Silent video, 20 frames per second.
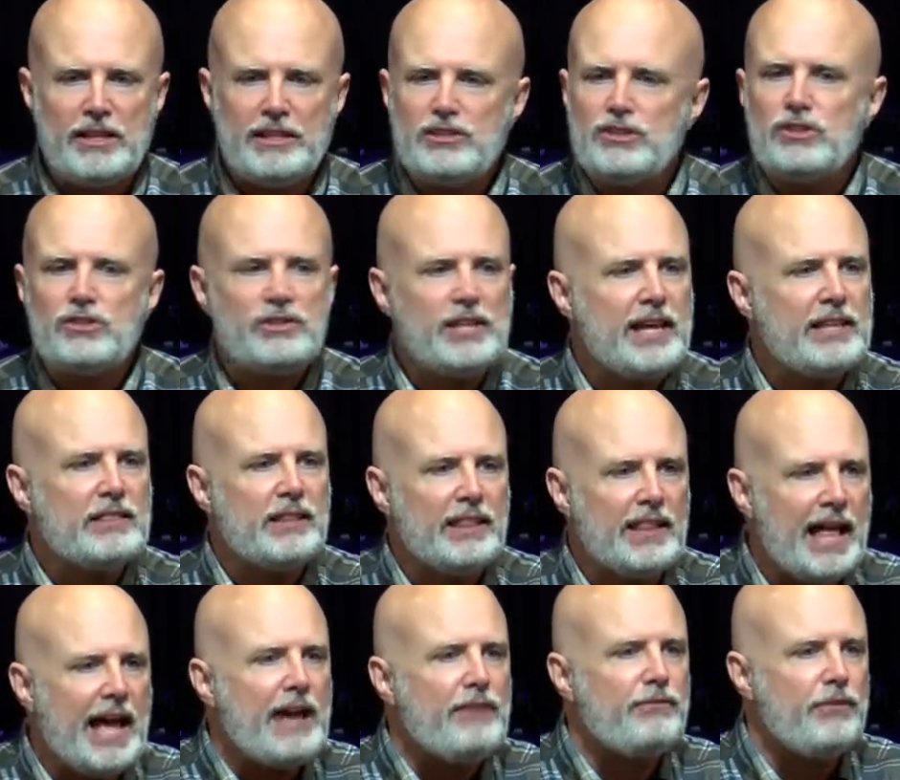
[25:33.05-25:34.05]
let's just take the
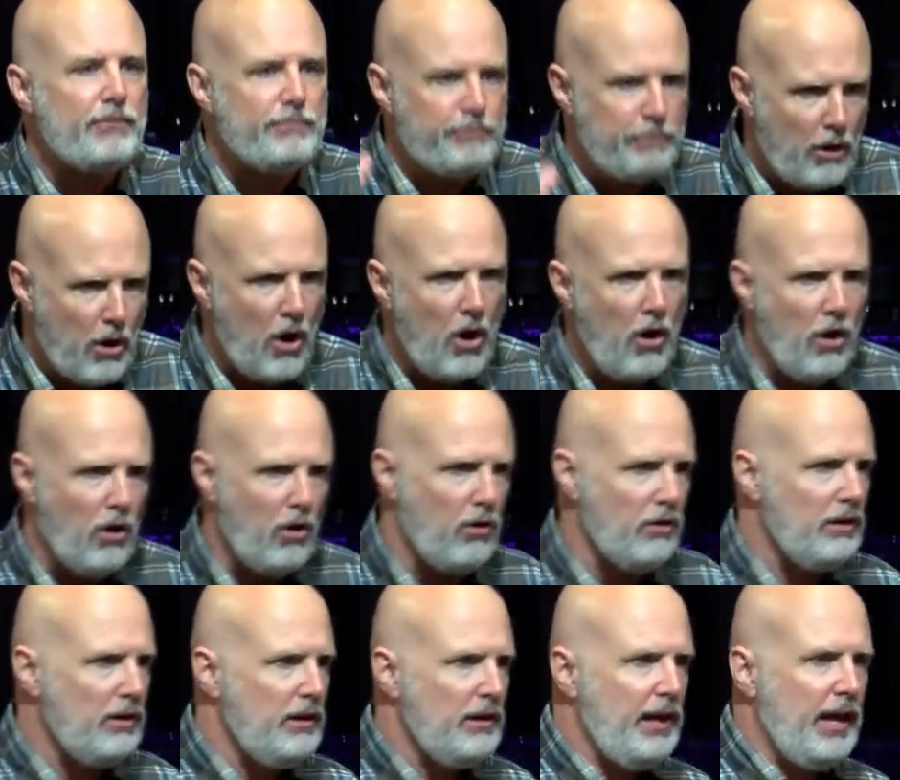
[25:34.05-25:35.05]
life of Paul.